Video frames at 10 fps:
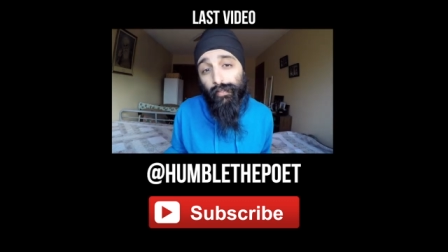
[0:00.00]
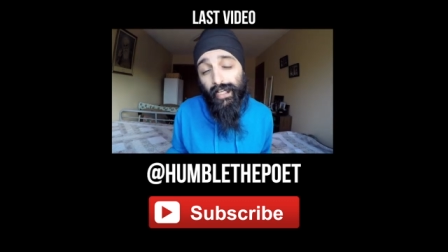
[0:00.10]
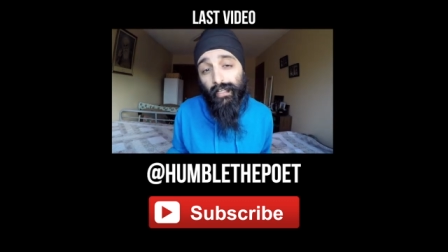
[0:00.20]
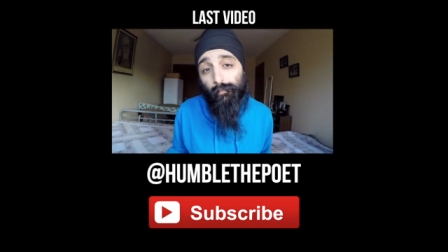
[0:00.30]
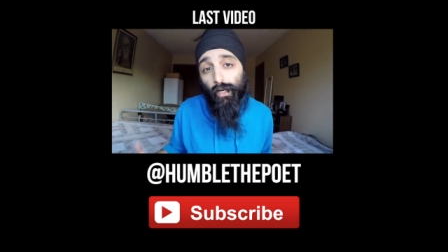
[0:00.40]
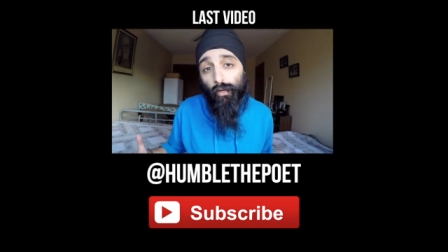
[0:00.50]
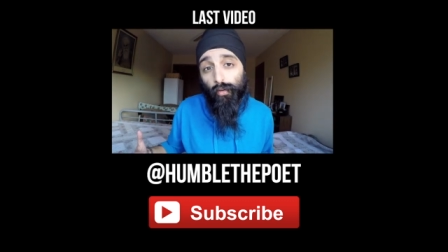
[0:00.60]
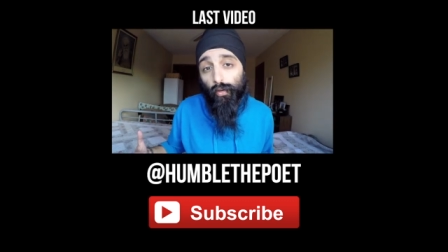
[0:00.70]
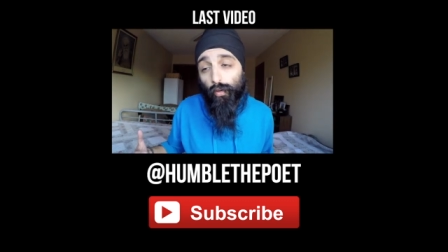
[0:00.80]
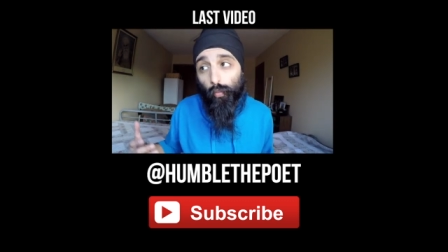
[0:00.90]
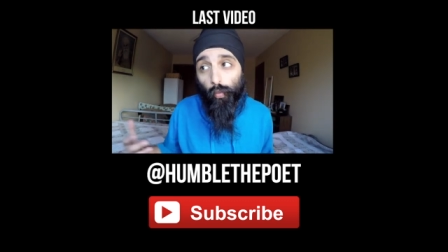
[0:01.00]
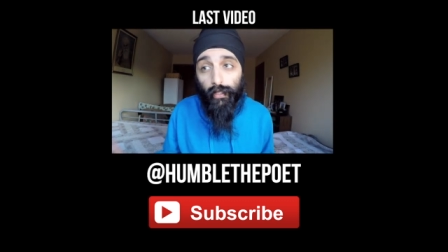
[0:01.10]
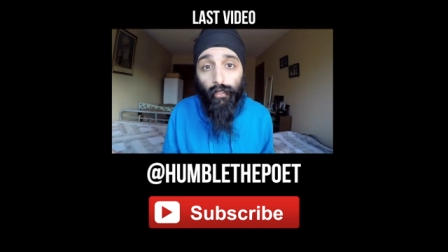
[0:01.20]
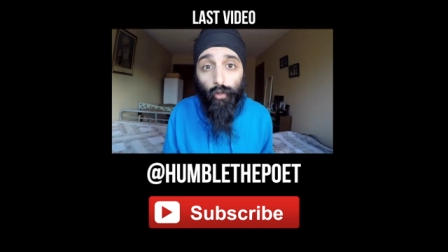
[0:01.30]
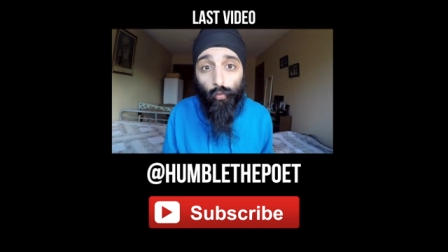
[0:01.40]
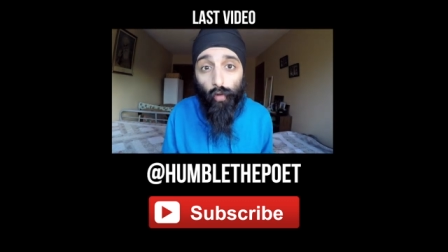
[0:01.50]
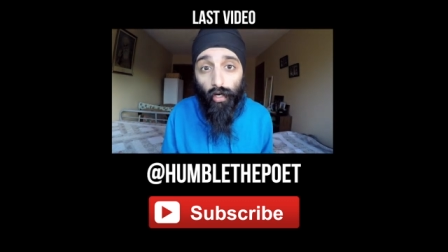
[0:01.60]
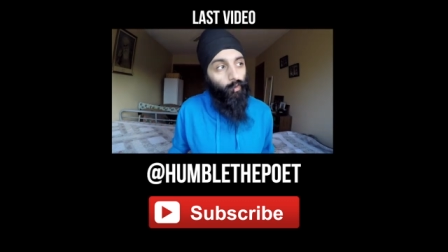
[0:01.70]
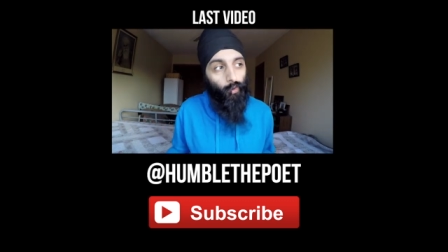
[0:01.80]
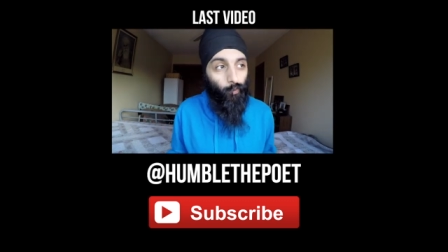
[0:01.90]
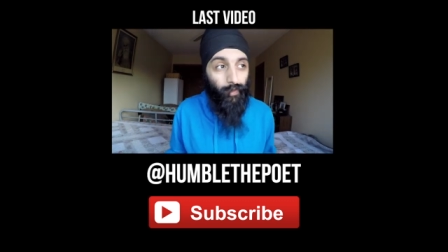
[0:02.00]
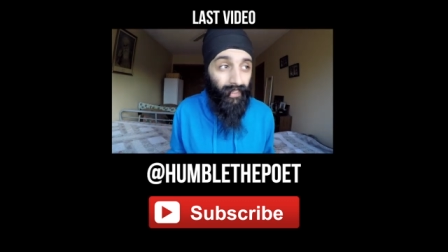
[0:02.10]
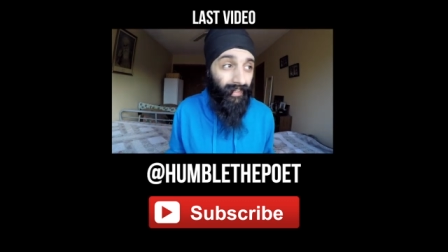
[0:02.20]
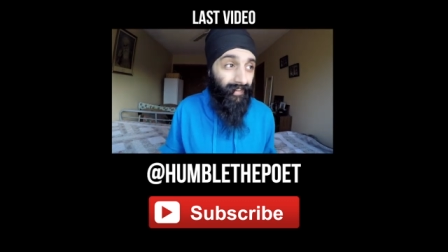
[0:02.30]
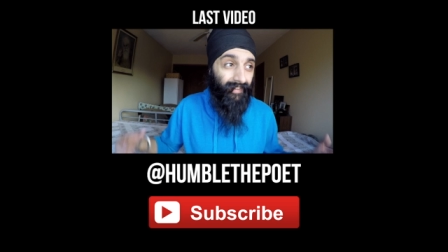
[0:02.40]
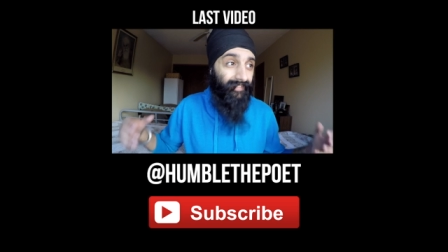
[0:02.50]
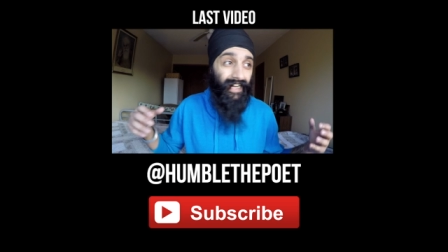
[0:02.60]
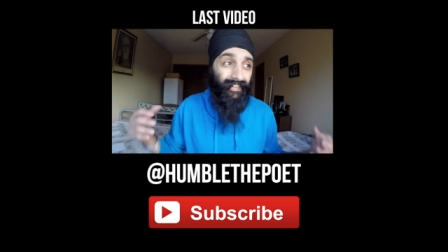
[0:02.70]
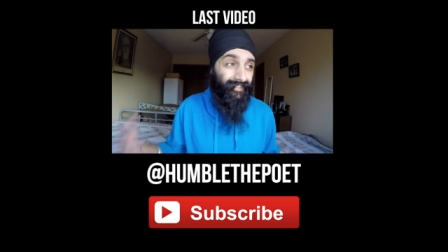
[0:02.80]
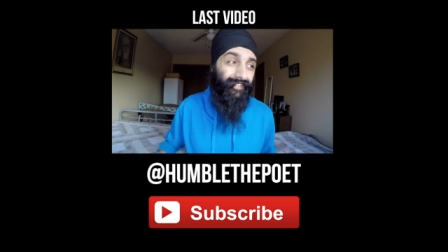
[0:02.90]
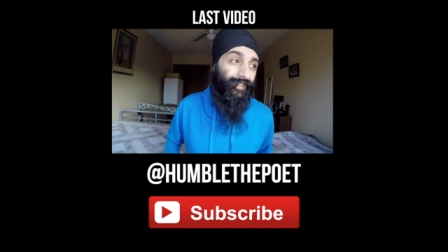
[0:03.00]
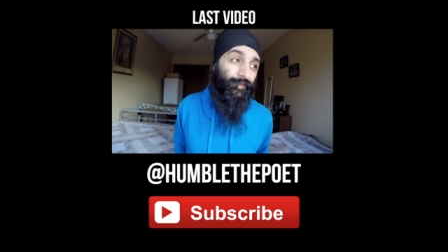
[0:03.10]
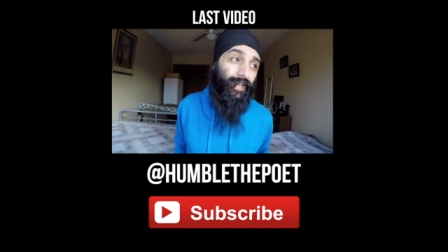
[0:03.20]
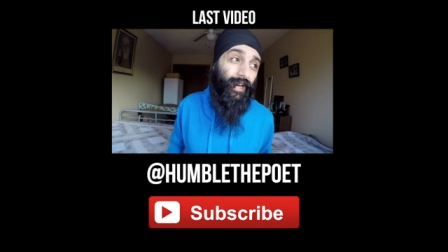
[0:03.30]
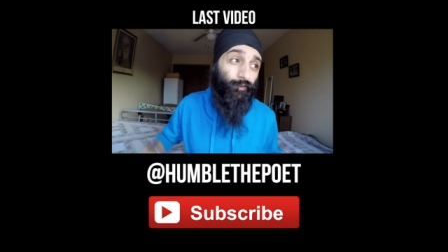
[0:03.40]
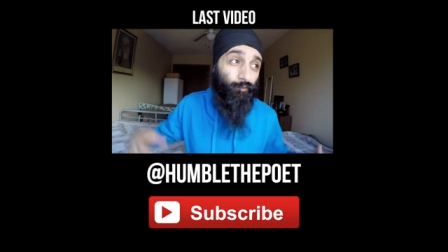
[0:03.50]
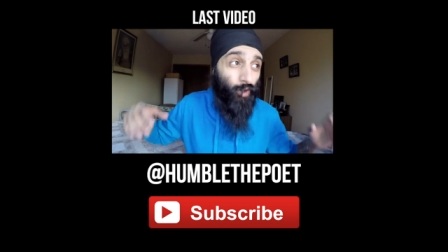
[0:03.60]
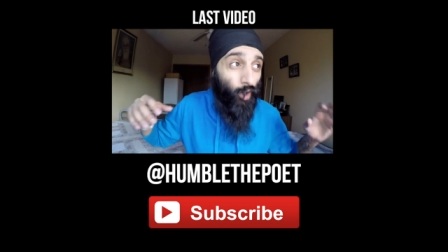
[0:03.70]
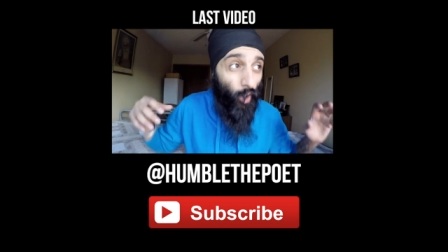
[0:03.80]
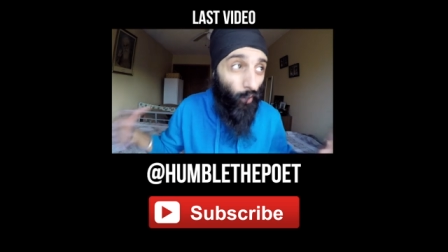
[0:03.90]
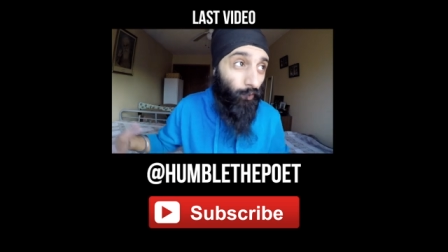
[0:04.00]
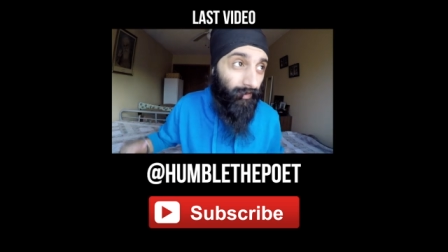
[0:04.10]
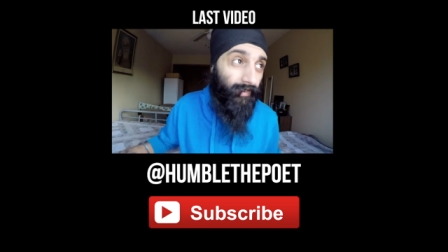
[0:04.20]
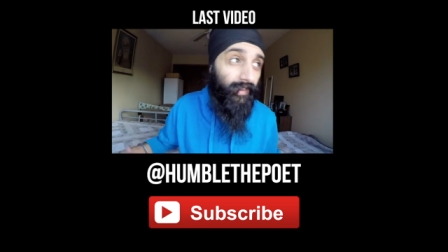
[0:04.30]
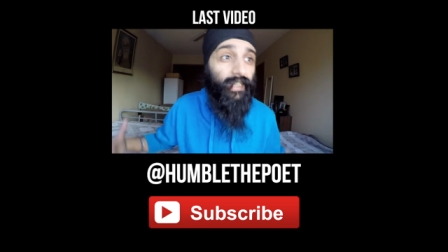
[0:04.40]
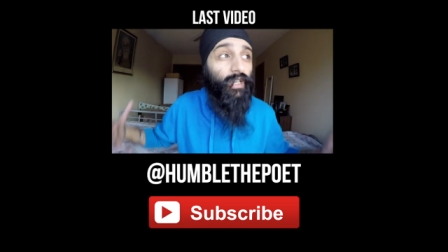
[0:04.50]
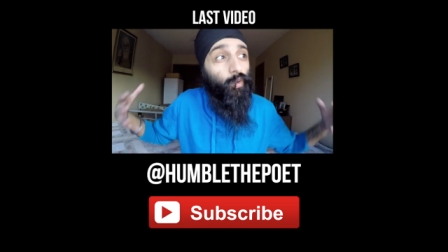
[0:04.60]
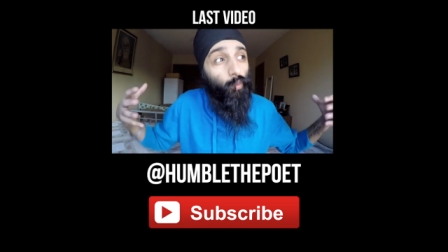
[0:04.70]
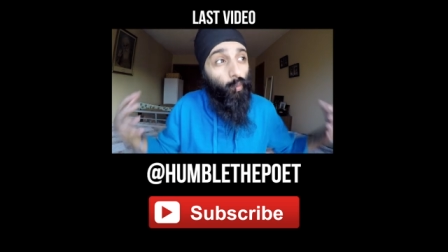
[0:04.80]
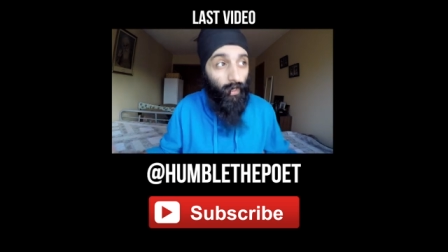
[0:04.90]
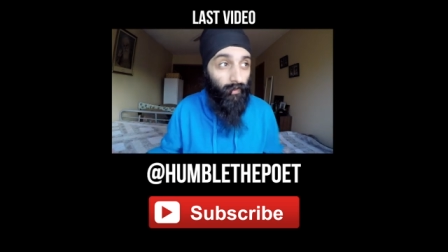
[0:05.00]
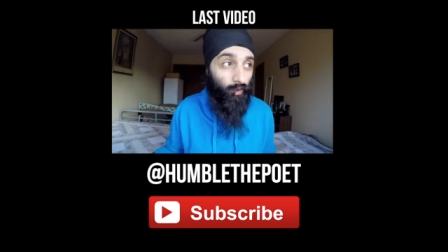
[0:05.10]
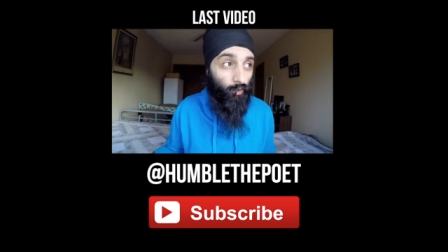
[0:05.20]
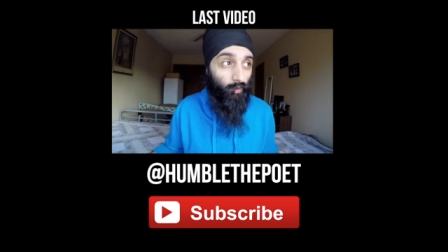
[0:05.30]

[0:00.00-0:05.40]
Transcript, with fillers: we think about what can go wrong? Who oh, are we kidding? It's not just sometimes, we're always thinking what can go